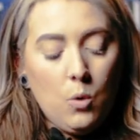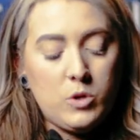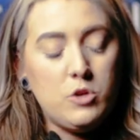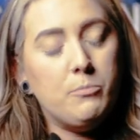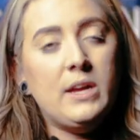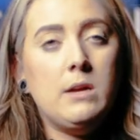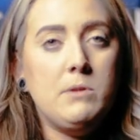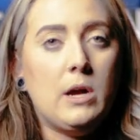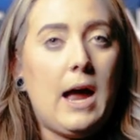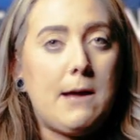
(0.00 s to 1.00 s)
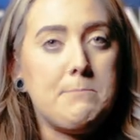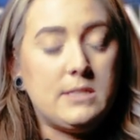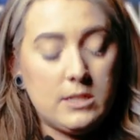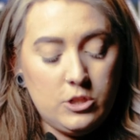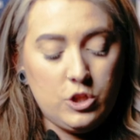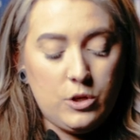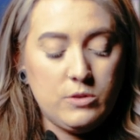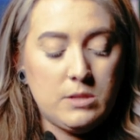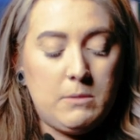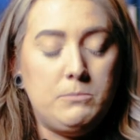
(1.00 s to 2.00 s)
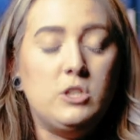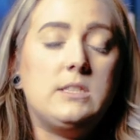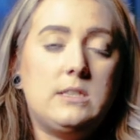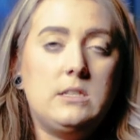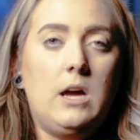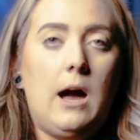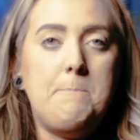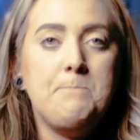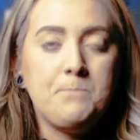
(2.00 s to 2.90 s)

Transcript: When you bring up your app, it's gonna show you some options at the top.